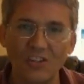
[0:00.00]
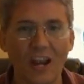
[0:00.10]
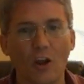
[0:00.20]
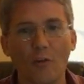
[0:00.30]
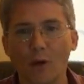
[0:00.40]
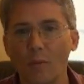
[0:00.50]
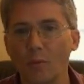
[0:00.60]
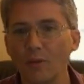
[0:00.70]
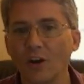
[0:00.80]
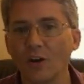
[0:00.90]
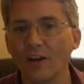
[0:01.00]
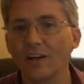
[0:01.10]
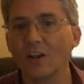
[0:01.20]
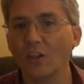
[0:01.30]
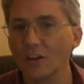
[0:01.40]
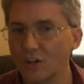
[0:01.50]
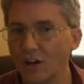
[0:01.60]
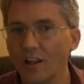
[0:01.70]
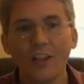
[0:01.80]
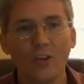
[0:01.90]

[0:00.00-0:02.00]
standoff, probably here in Galicia.